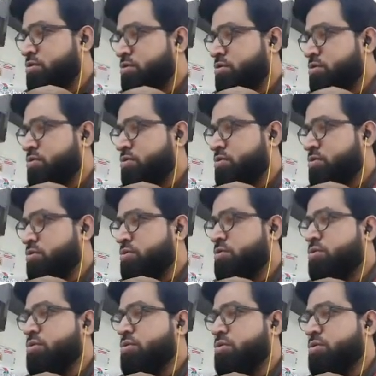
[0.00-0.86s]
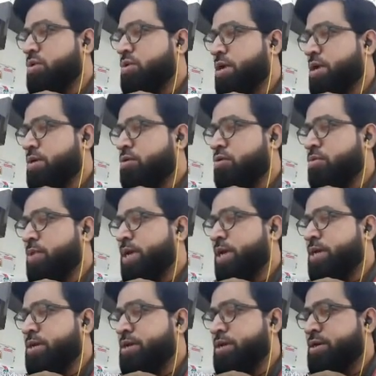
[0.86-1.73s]
So I go
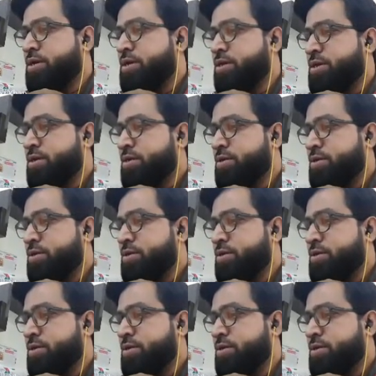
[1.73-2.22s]
back here